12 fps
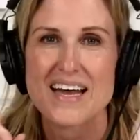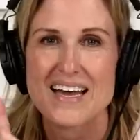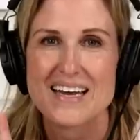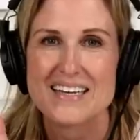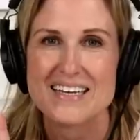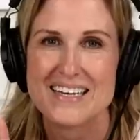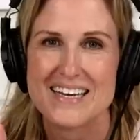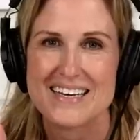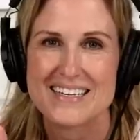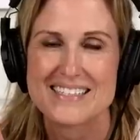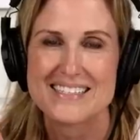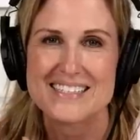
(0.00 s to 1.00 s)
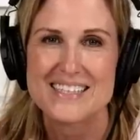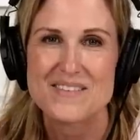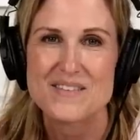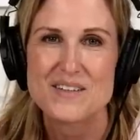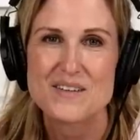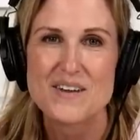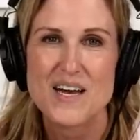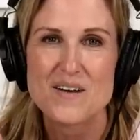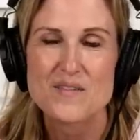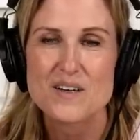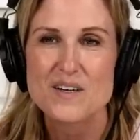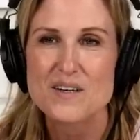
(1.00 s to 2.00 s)
Auntie Anne's. If you have
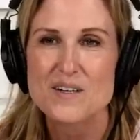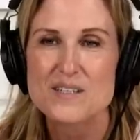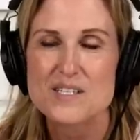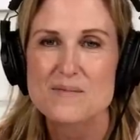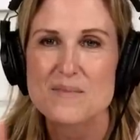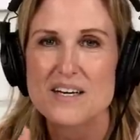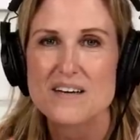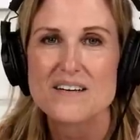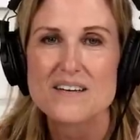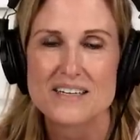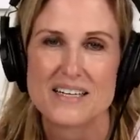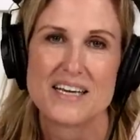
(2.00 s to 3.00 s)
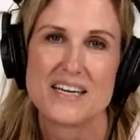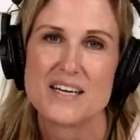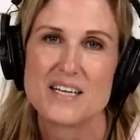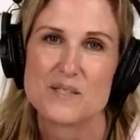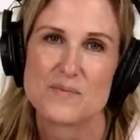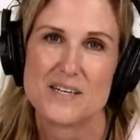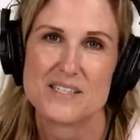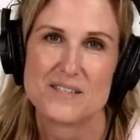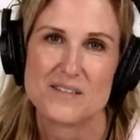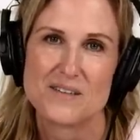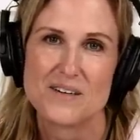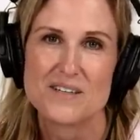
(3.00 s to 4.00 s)
ever smelled an Auntie Anne's
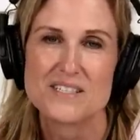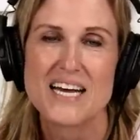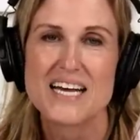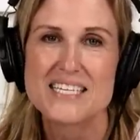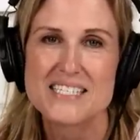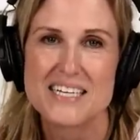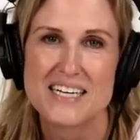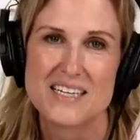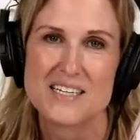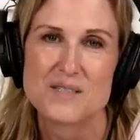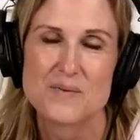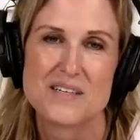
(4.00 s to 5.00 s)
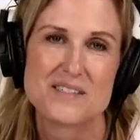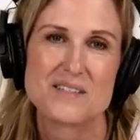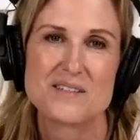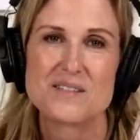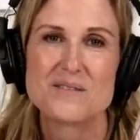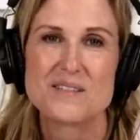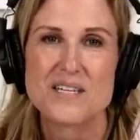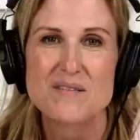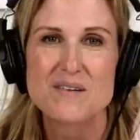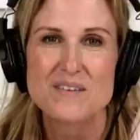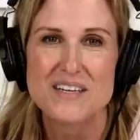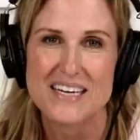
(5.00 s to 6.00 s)
pretzel or tasted an Auntie Anne's pretzel, you will
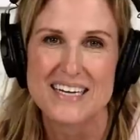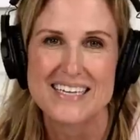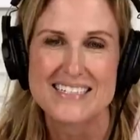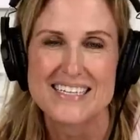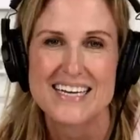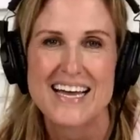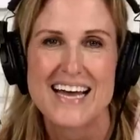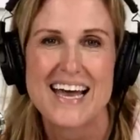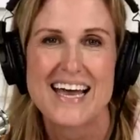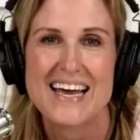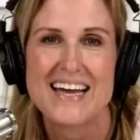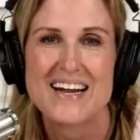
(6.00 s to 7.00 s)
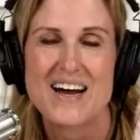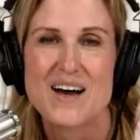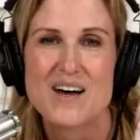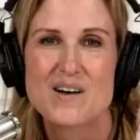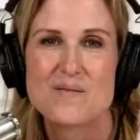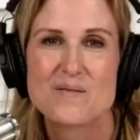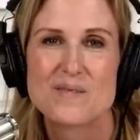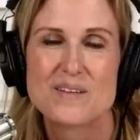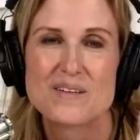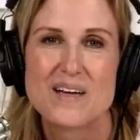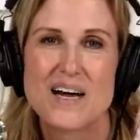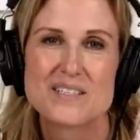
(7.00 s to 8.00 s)
never forget it. And um,
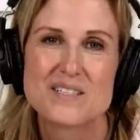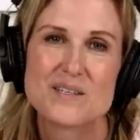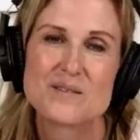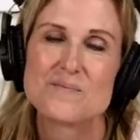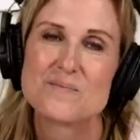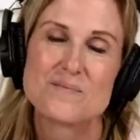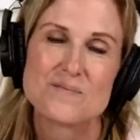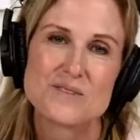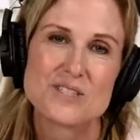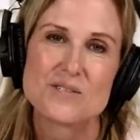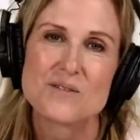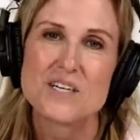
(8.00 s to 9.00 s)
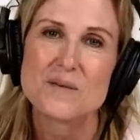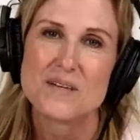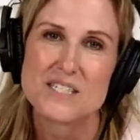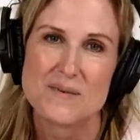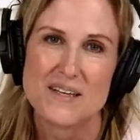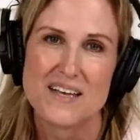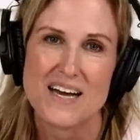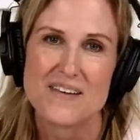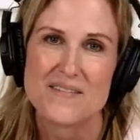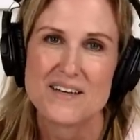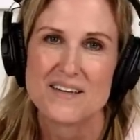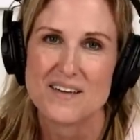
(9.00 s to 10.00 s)
so she's already blessed my
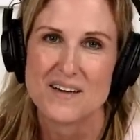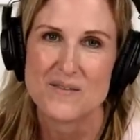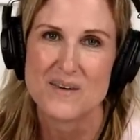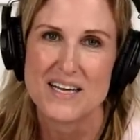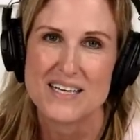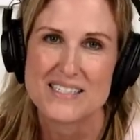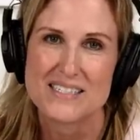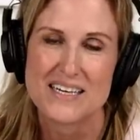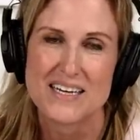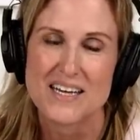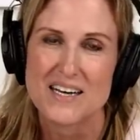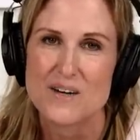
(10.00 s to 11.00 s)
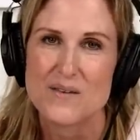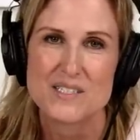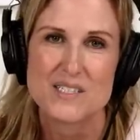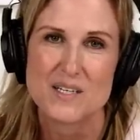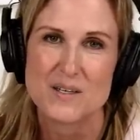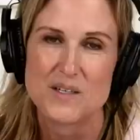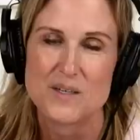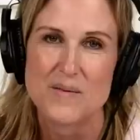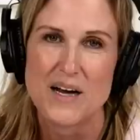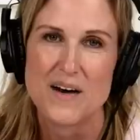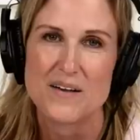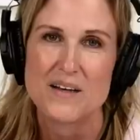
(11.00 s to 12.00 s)
life in a lot of ways that I cannot wait to tell you
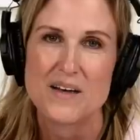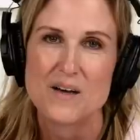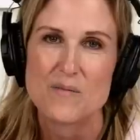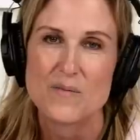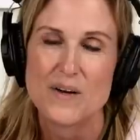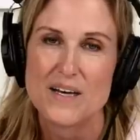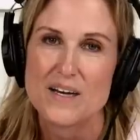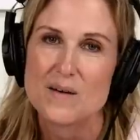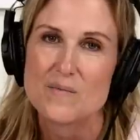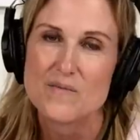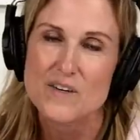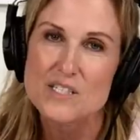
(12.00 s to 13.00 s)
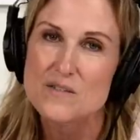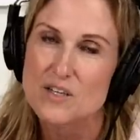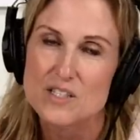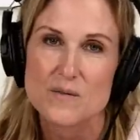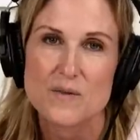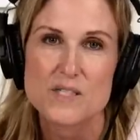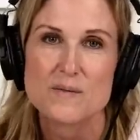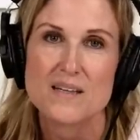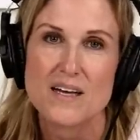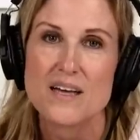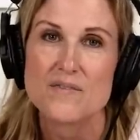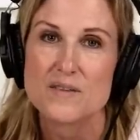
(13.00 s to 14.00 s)
about. But um, first of all, she blessed my
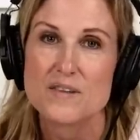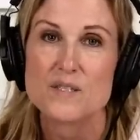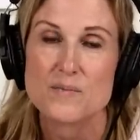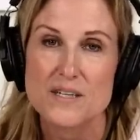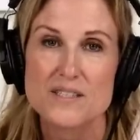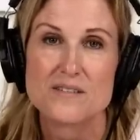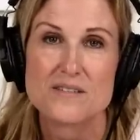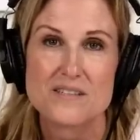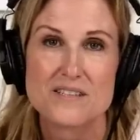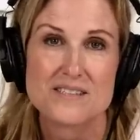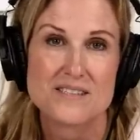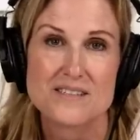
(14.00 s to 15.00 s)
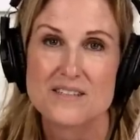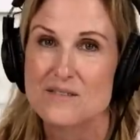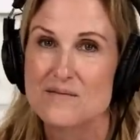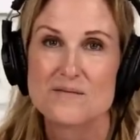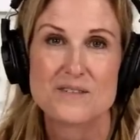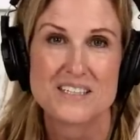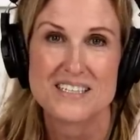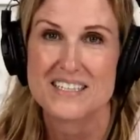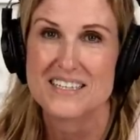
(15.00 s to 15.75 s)
life with these pretzels because they're really